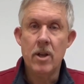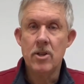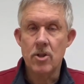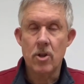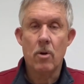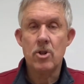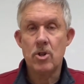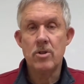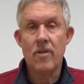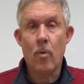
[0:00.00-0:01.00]
So those
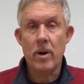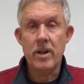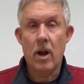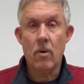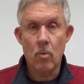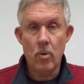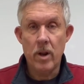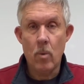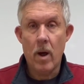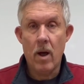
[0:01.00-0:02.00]
shoes have worked out really
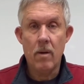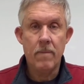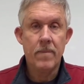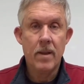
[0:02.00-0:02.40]
well.